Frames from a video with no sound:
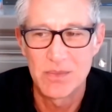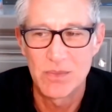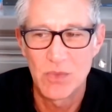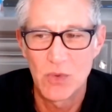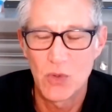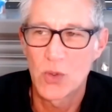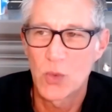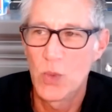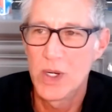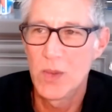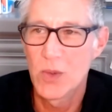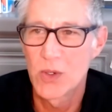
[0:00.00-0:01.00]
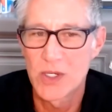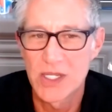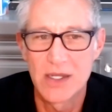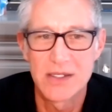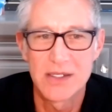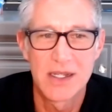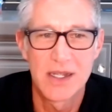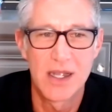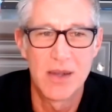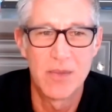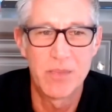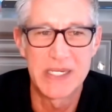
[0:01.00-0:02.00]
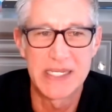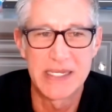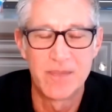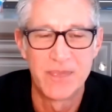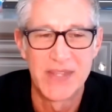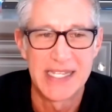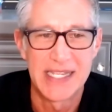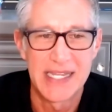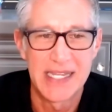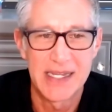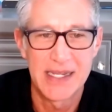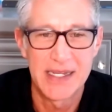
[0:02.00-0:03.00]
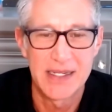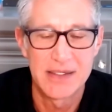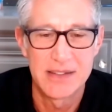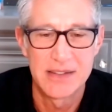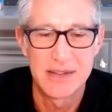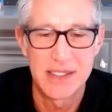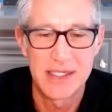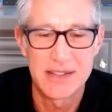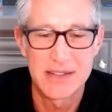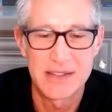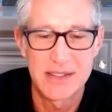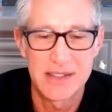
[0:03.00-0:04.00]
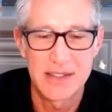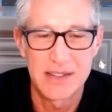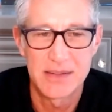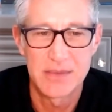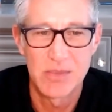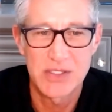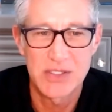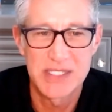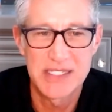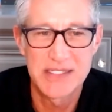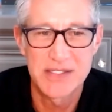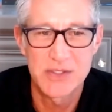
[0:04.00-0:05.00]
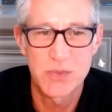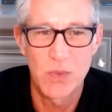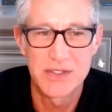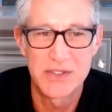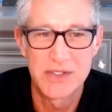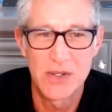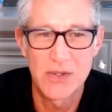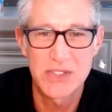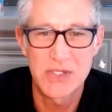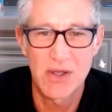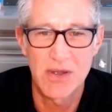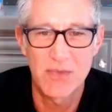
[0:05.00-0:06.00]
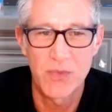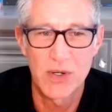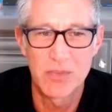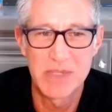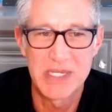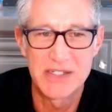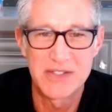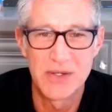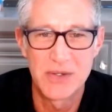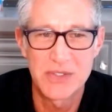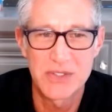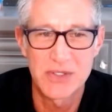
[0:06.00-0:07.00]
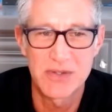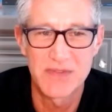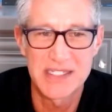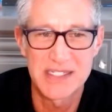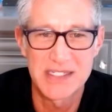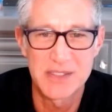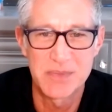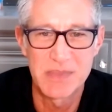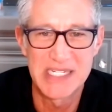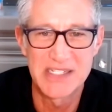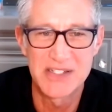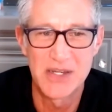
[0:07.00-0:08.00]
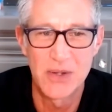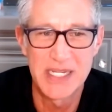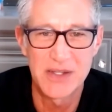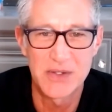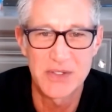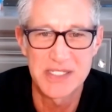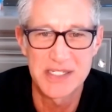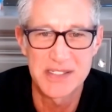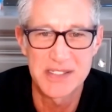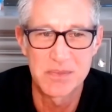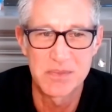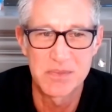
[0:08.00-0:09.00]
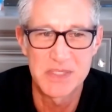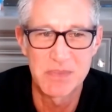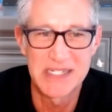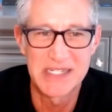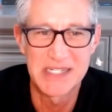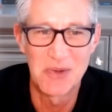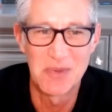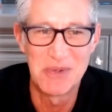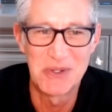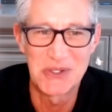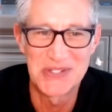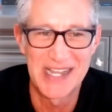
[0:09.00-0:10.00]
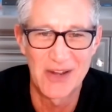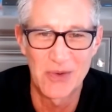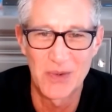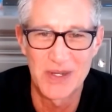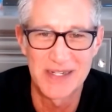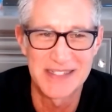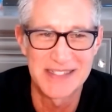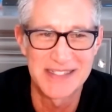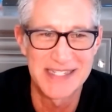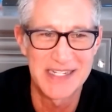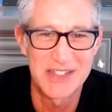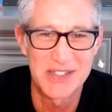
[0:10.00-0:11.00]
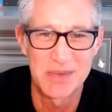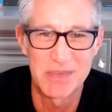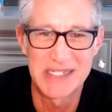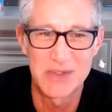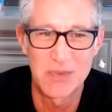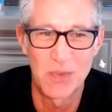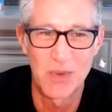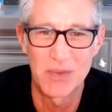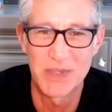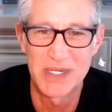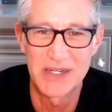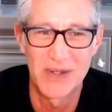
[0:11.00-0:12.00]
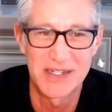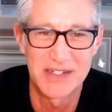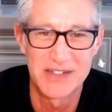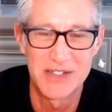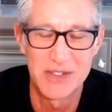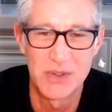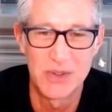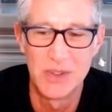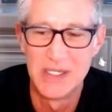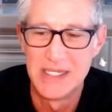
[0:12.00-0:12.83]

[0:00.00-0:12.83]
look, we were a young company. And Mark's thesis was no software means no services, means no ecosystems, means no billion-dollar organization, means what are we going to do?